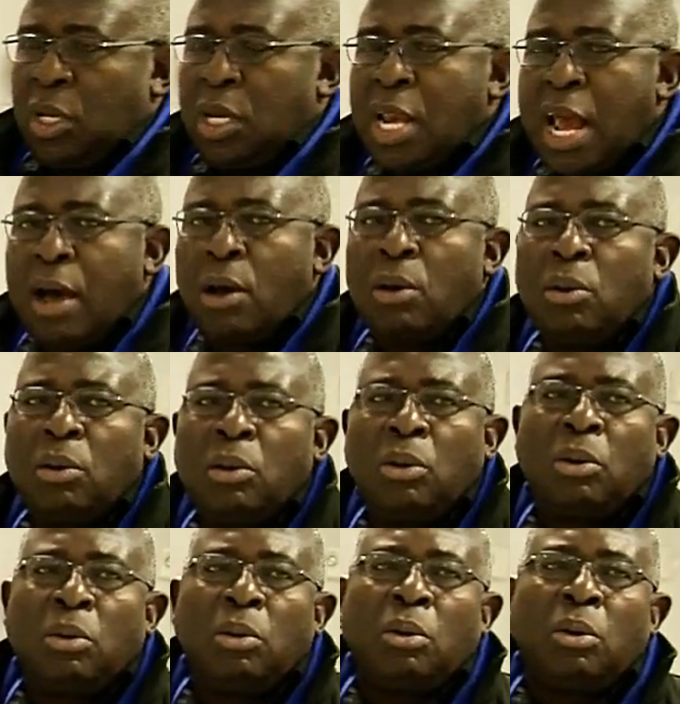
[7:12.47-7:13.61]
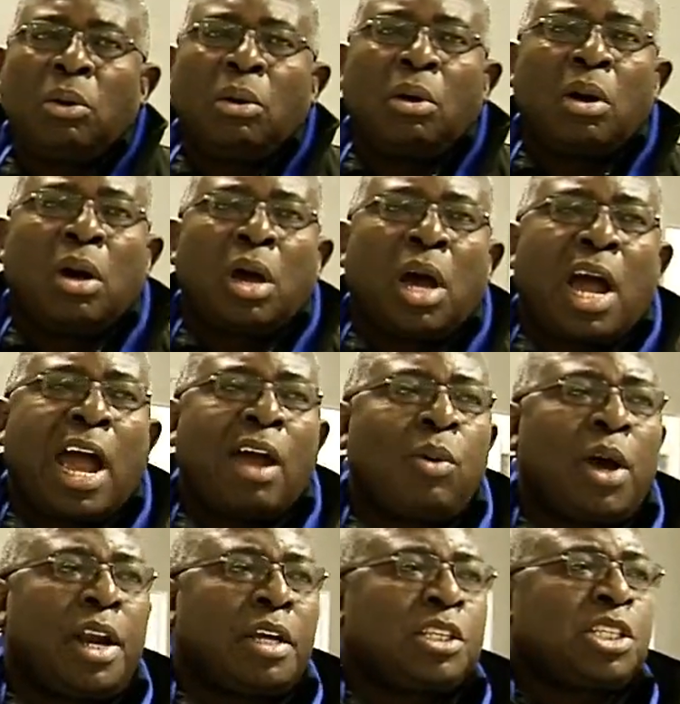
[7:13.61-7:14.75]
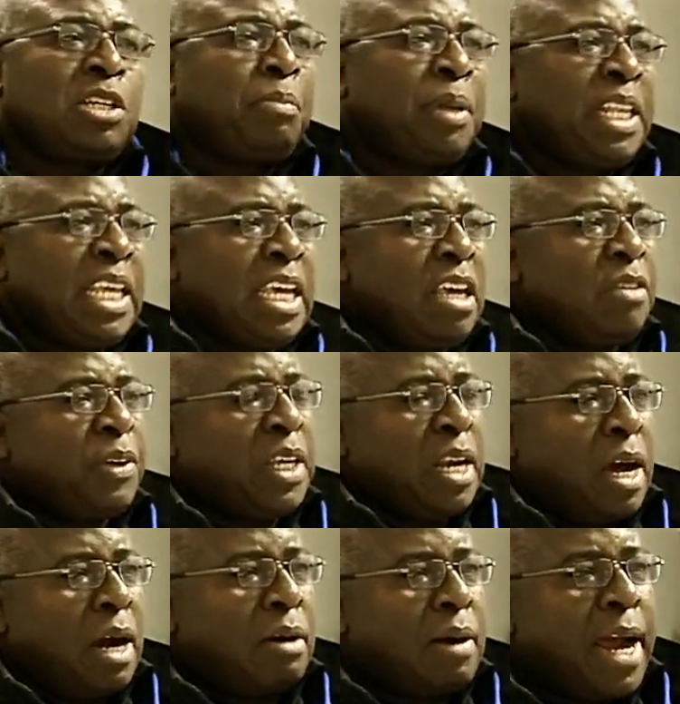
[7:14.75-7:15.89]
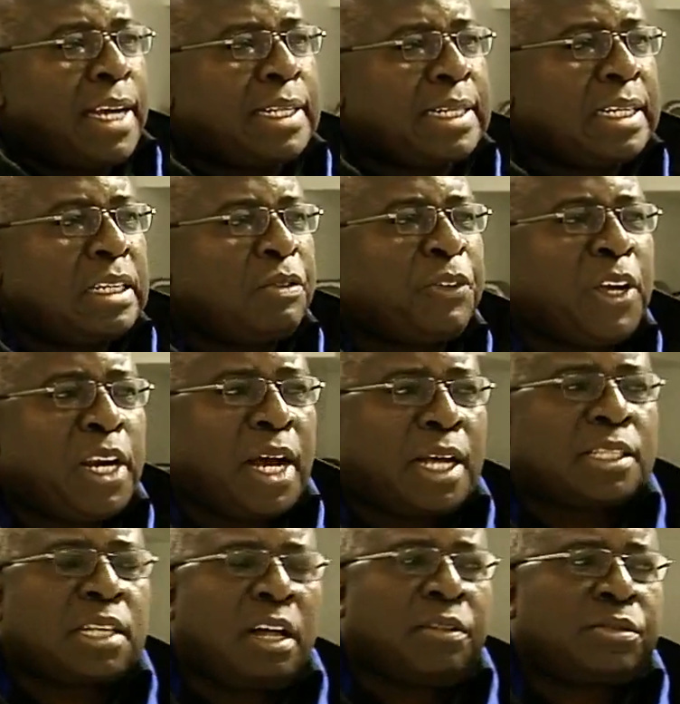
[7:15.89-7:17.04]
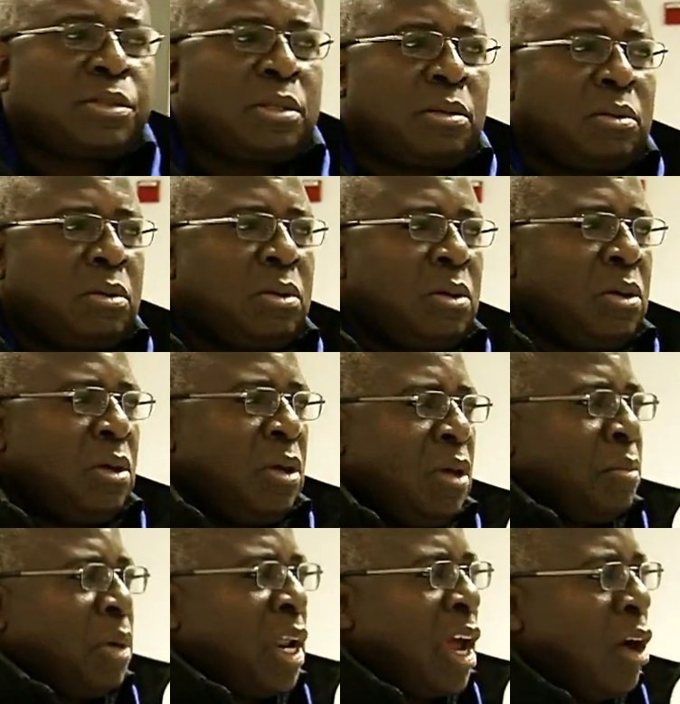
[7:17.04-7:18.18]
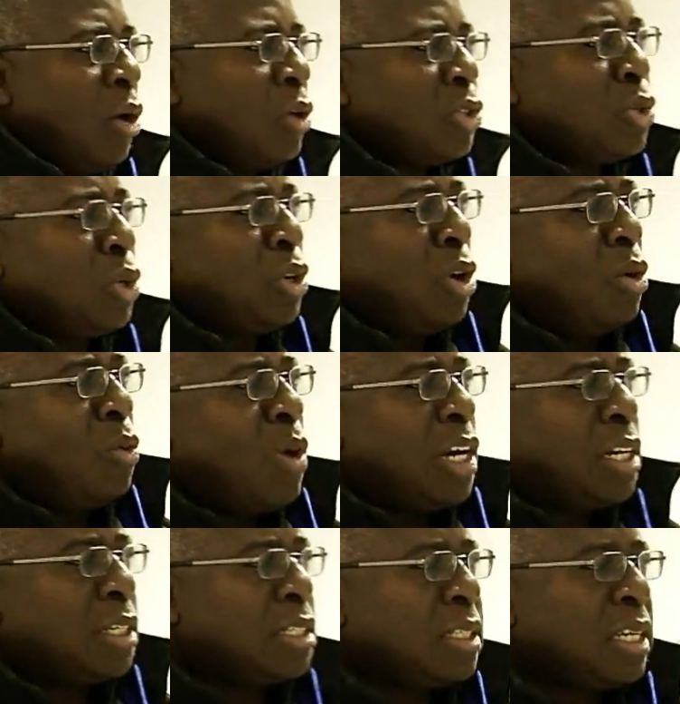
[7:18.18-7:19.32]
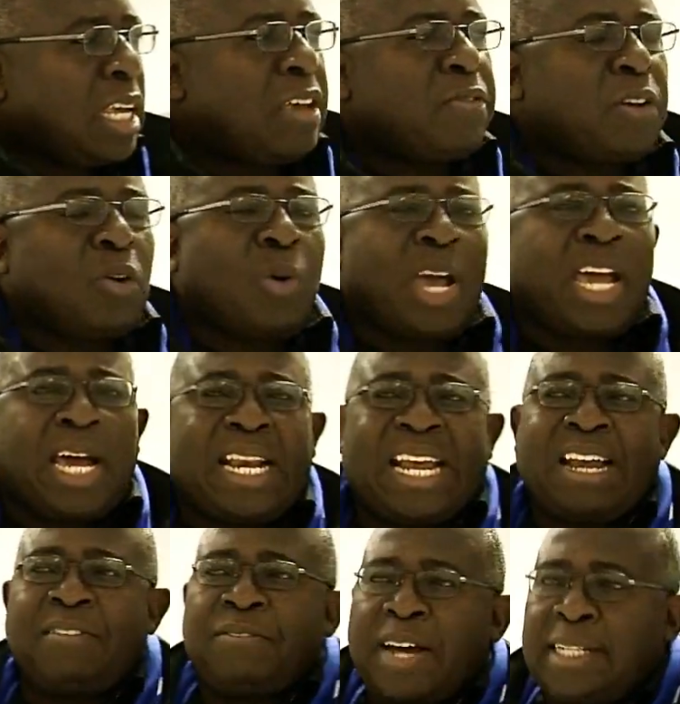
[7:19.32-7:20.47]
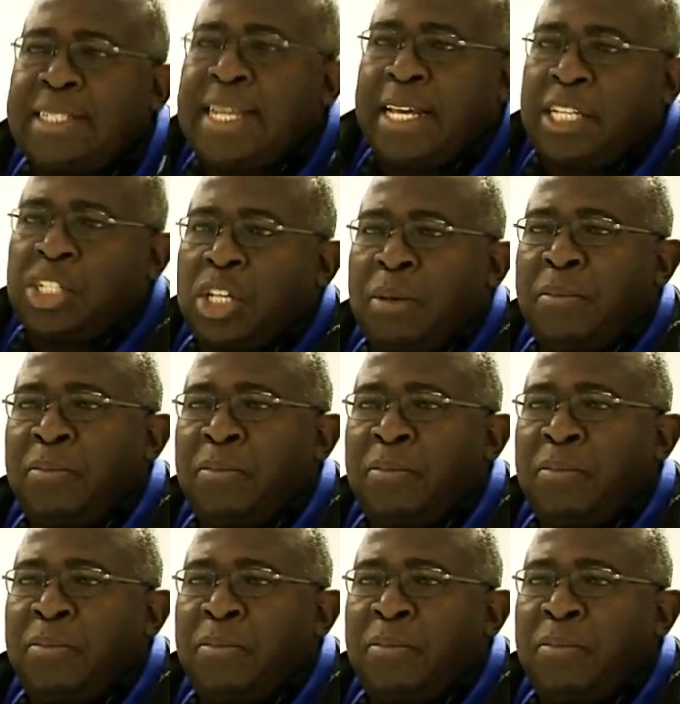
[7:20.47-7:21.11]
Now, I want us to believe in our right to defend ourselves, but I also don't want us to give away an advantage.